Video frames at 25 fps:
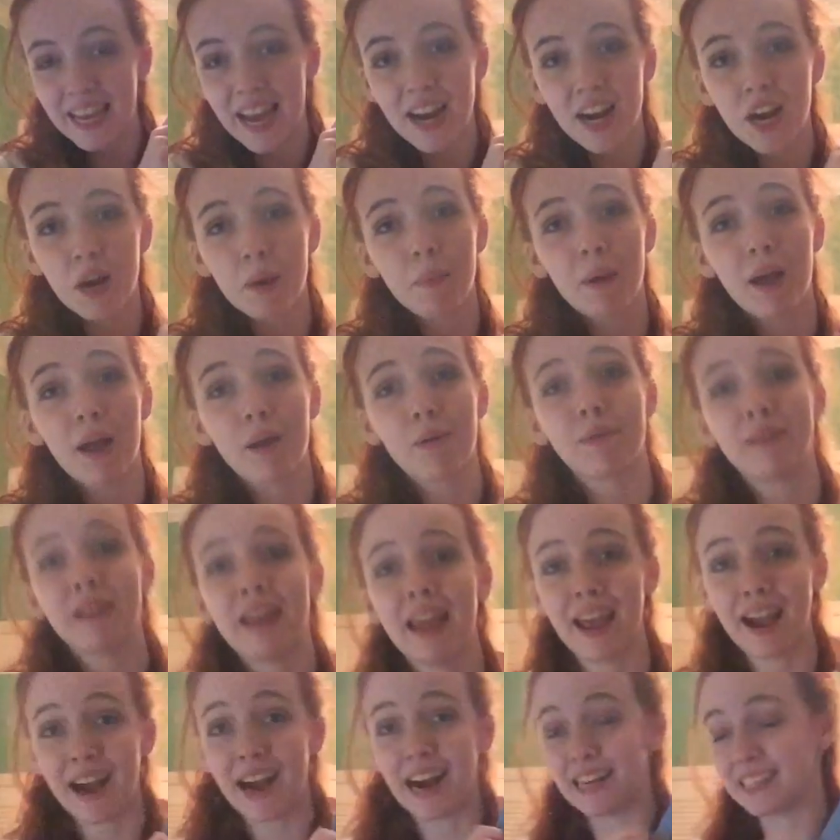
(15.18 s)
the Dagger by
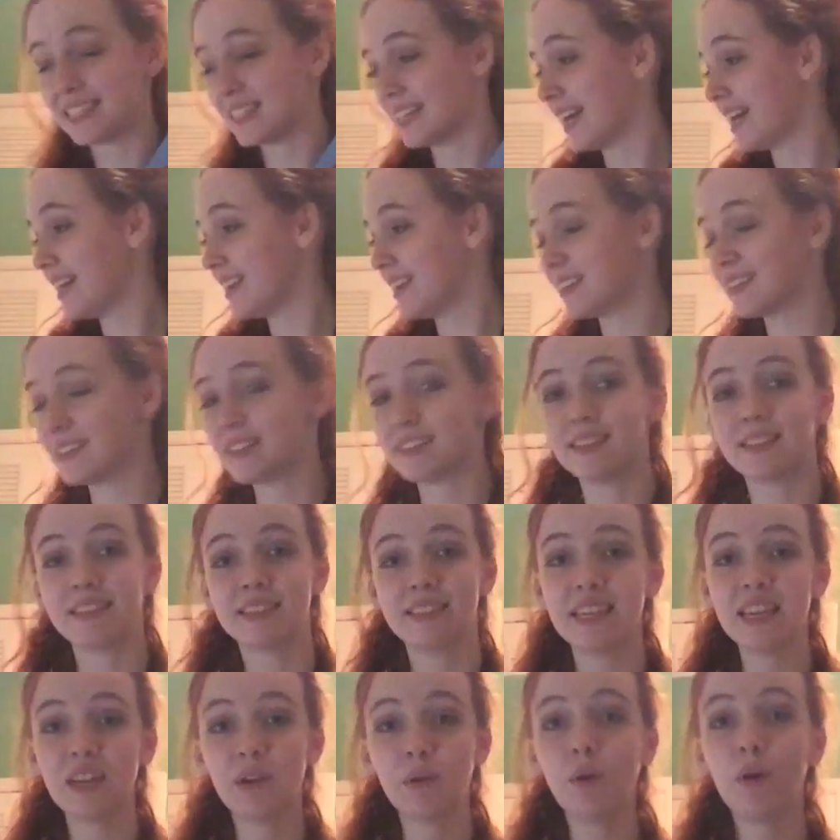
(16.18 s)
Renee Ahdieh. This is the
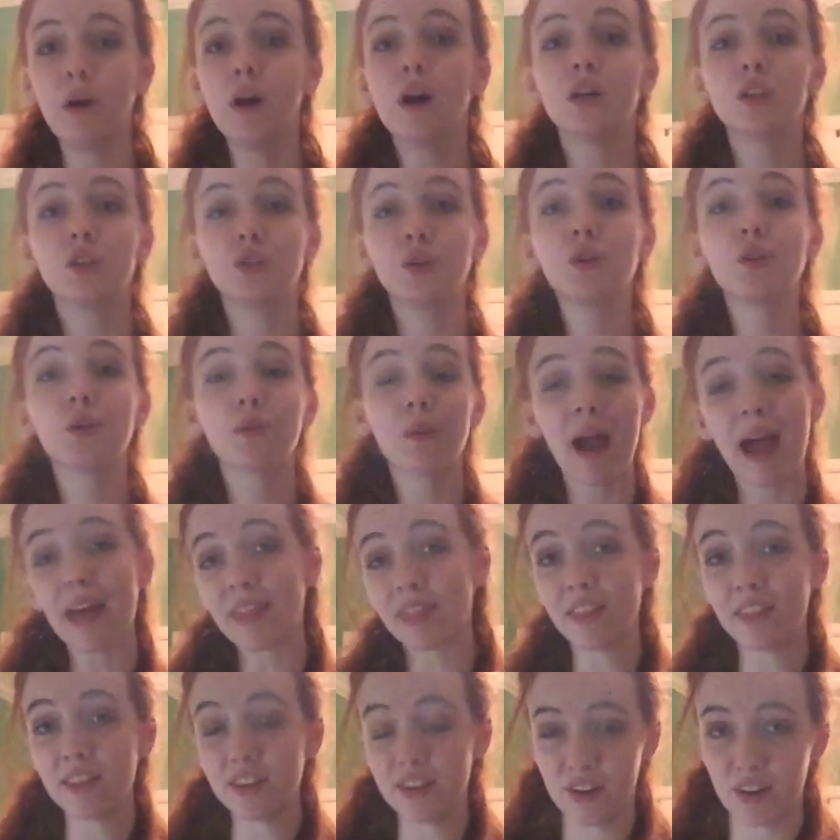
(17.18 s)
sequel to The
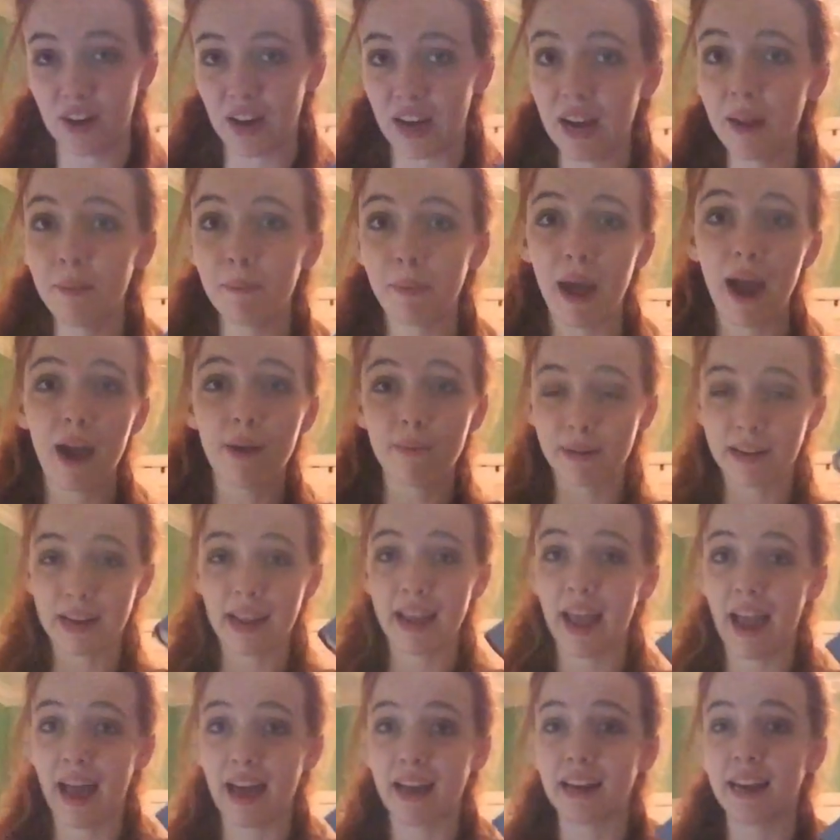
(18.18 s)
Wrath and the Dawn by
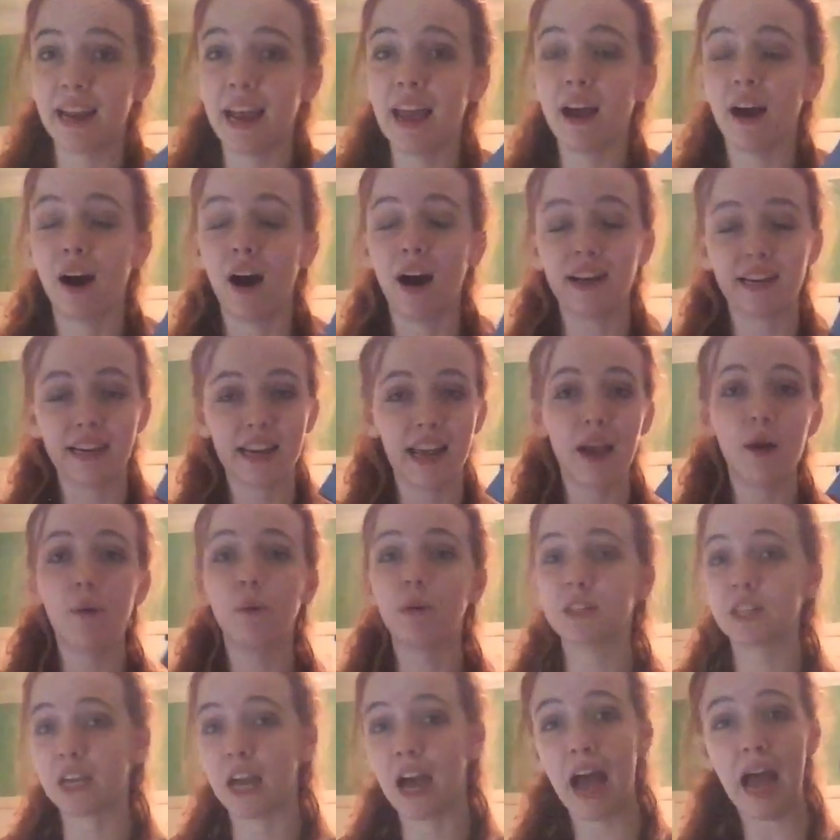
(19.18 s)
Renee Ahdieh, Ahdieh
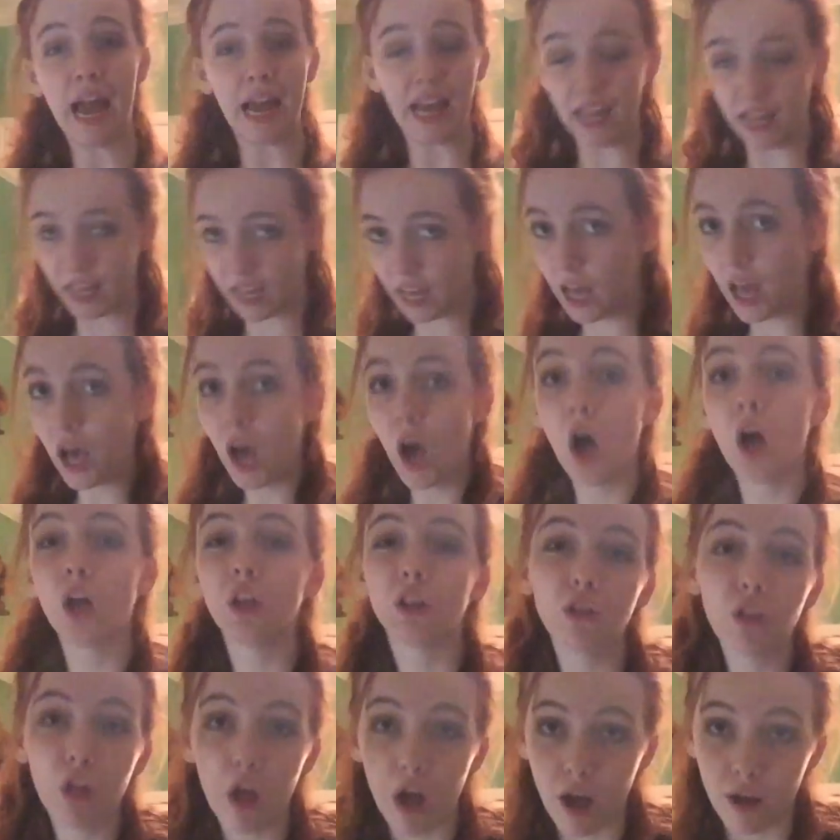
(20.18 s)
which I
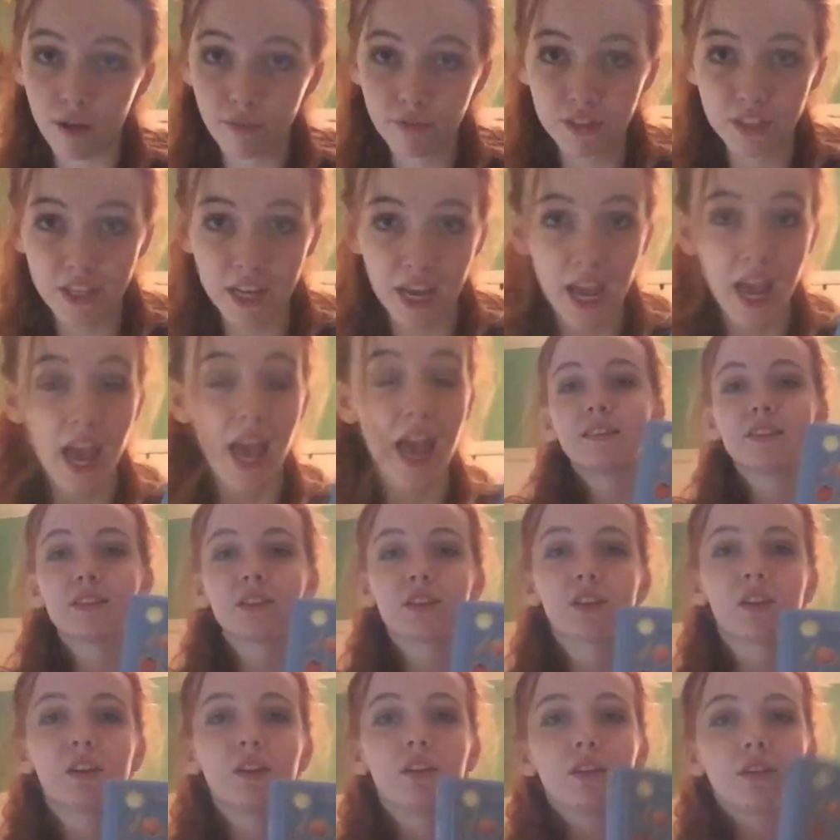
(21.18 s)
loved. This is
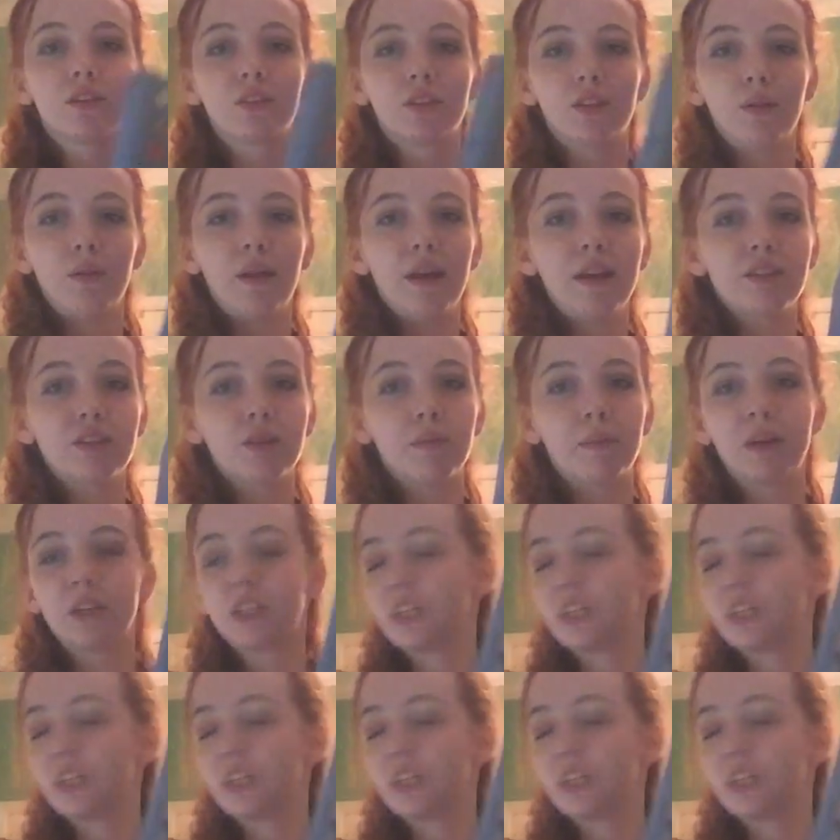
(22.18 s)
just gonna look so nice on